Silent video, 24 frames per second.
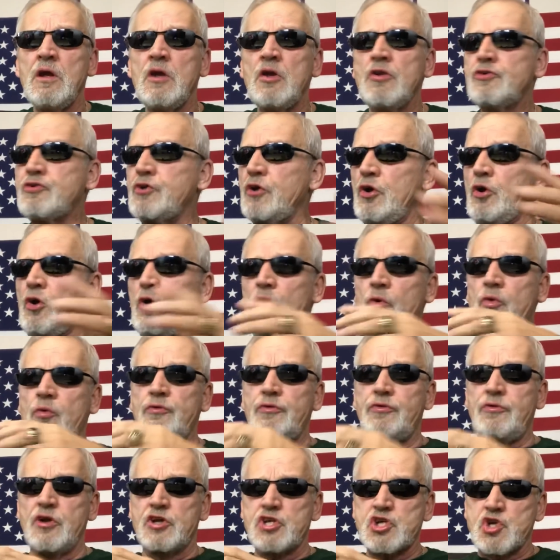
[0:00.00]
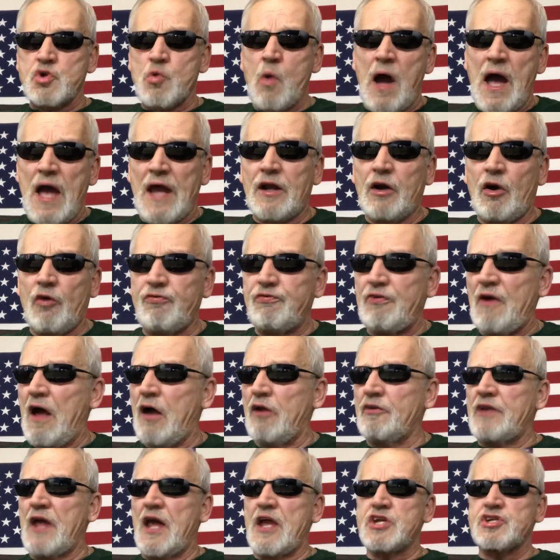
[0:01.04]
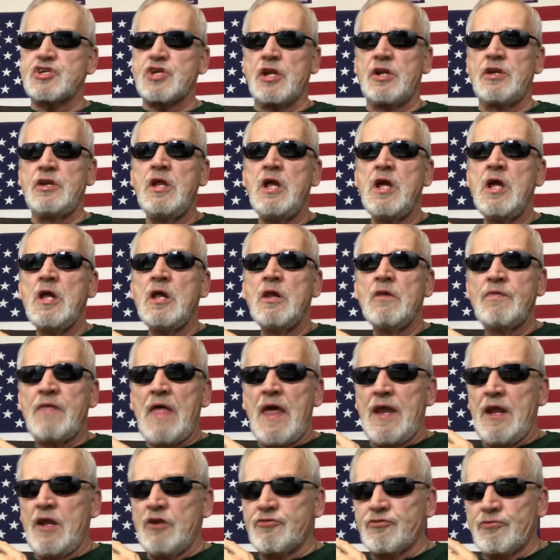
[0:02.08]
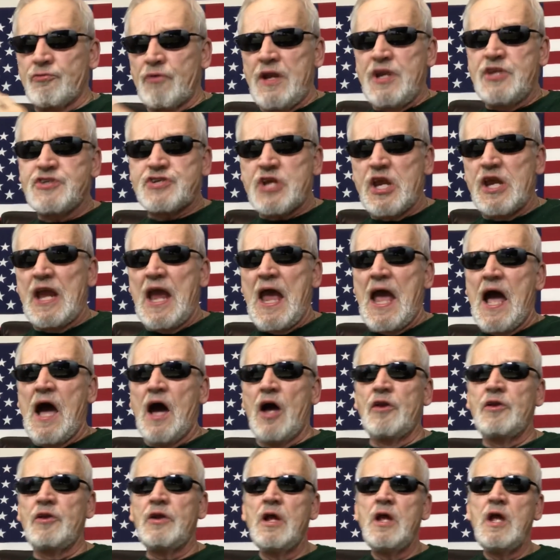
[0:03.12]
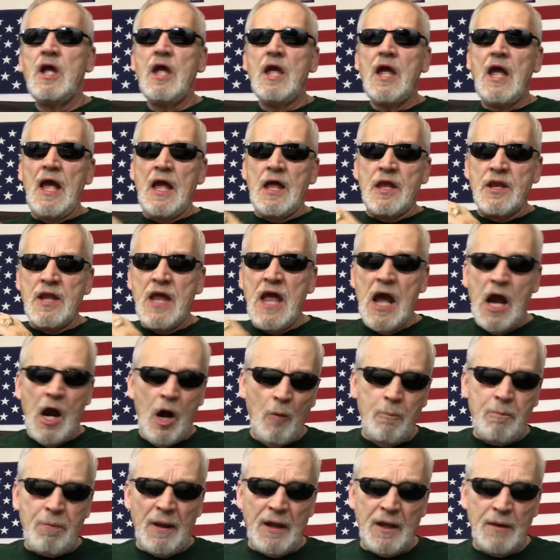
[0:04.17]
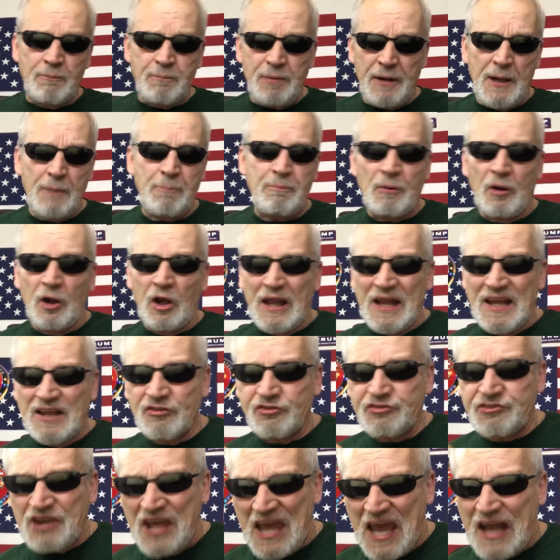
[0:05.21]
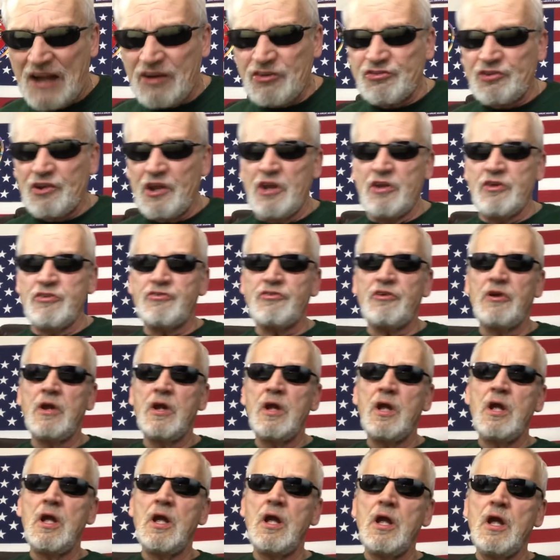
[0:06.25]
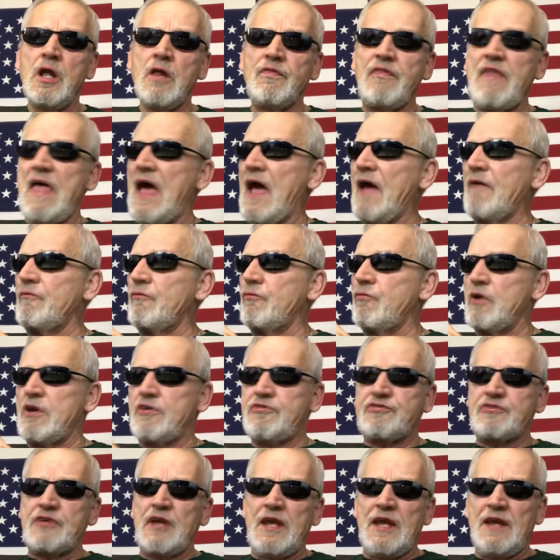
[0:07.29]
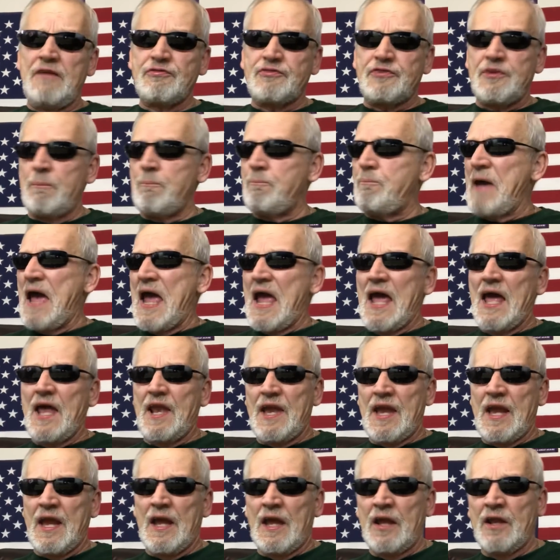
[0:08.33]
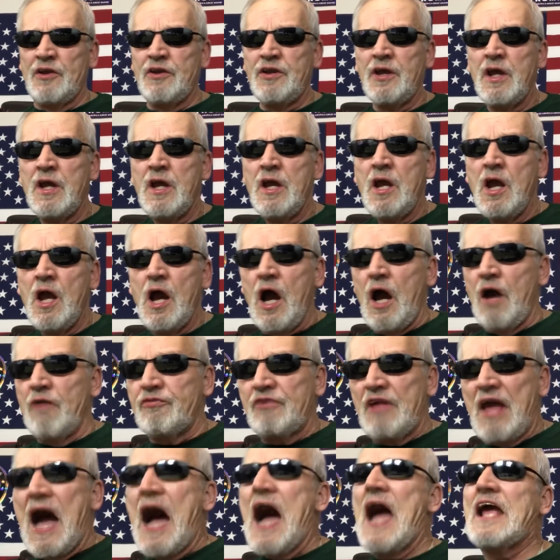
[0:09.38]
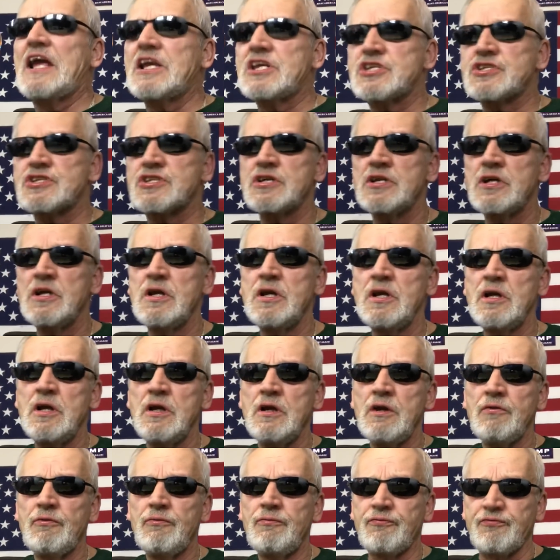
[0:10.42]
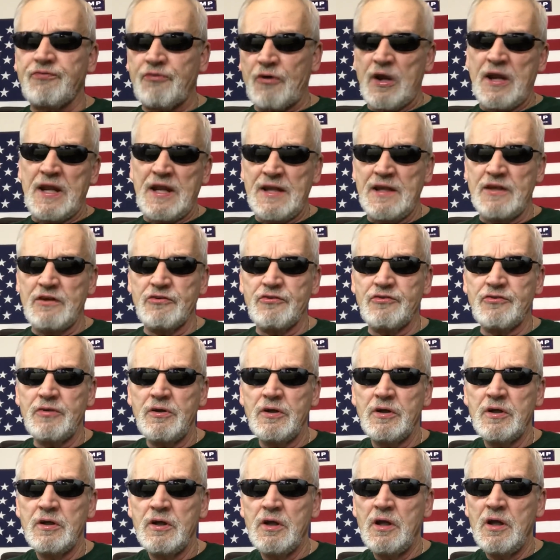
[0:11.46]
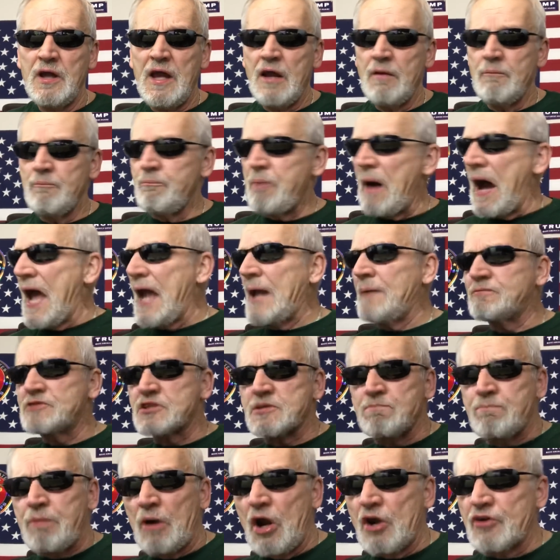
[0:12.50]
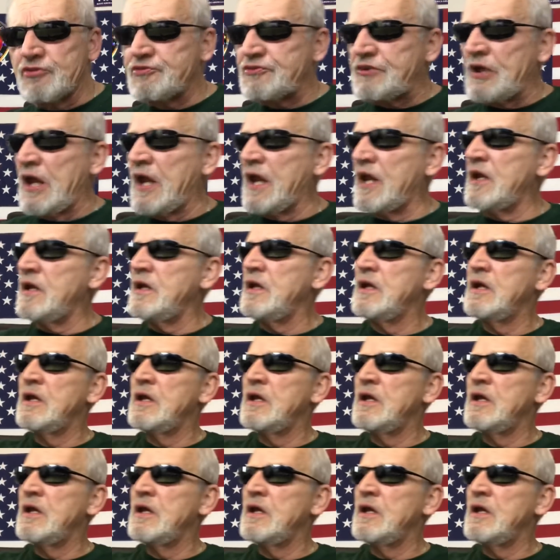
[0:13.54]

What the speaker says: to the Schweigel Foundation that is reaching out and helping people in Texas that received the bad end of the ice freeze, pipes bursting,